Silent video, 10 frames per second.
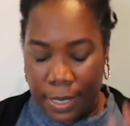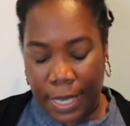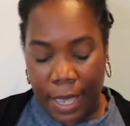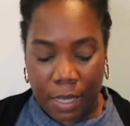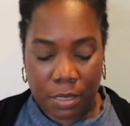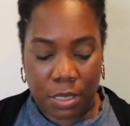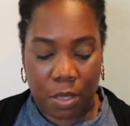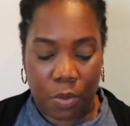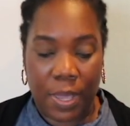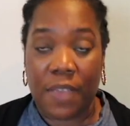yeah,
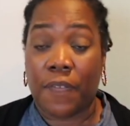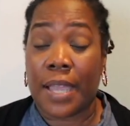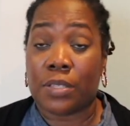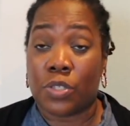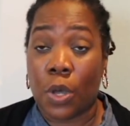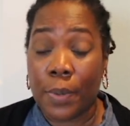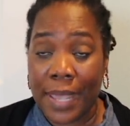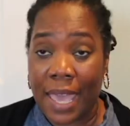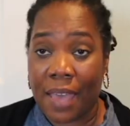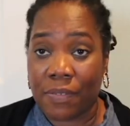so if I don't
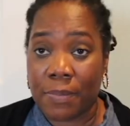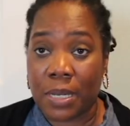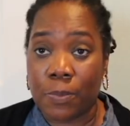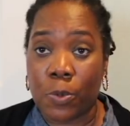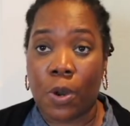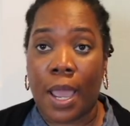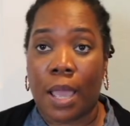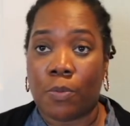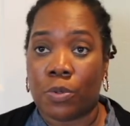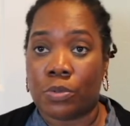have them anymore,
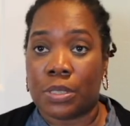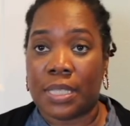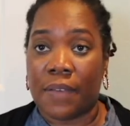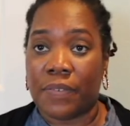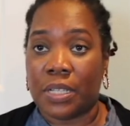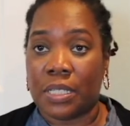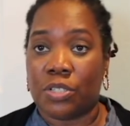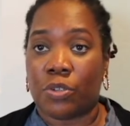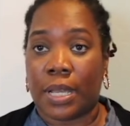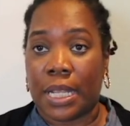I will definitely
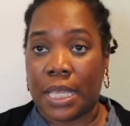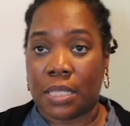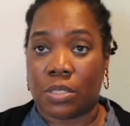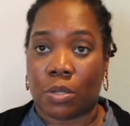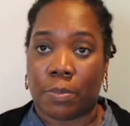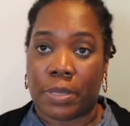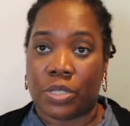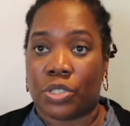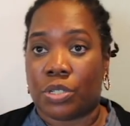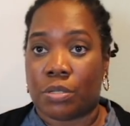try to insert
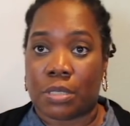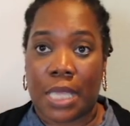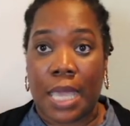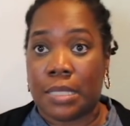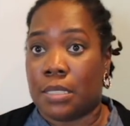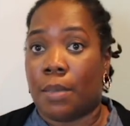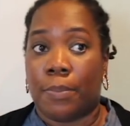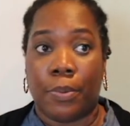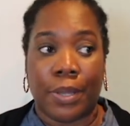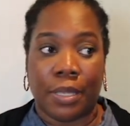pictures at some
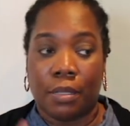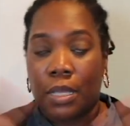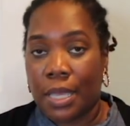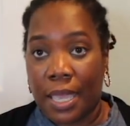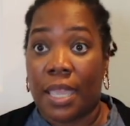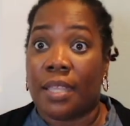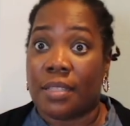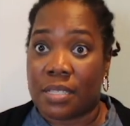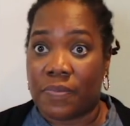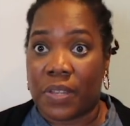point in this